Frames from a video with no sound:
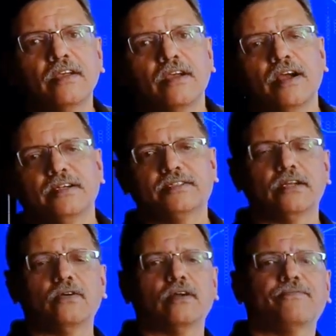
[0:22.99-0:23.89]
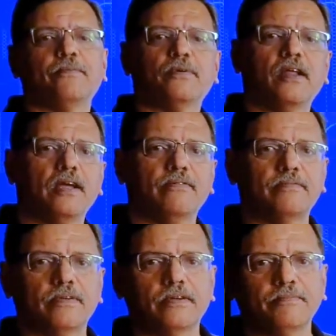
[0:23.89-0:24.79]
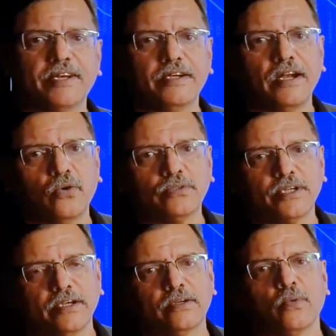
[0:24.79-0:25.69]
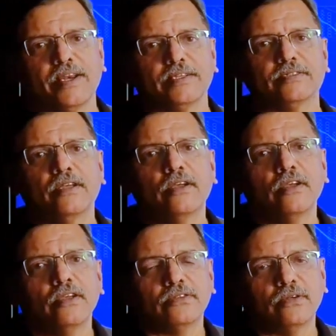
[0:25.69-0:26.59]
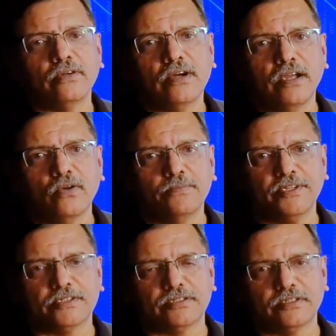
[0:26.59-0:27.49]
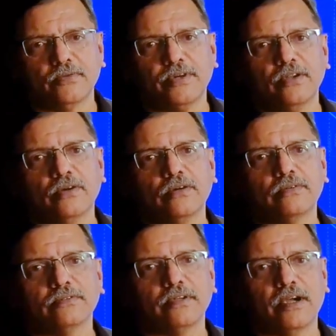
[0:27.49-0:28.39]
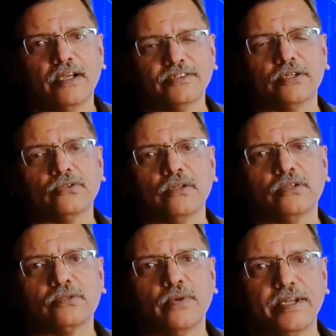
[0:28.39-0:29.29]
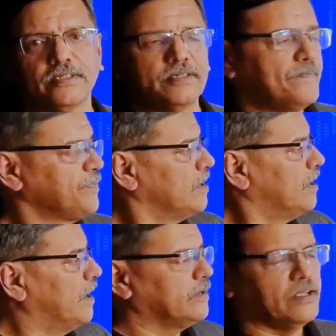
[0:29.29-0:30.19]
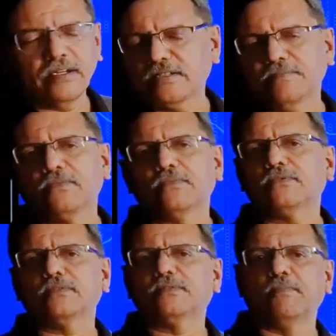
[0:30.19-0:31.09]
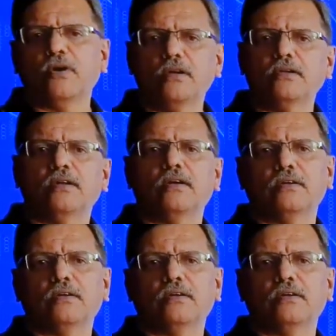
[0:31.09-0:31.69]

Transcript: and still a lot of people have many doubts and queries. So I hope this video answers all those queries. And there are some small,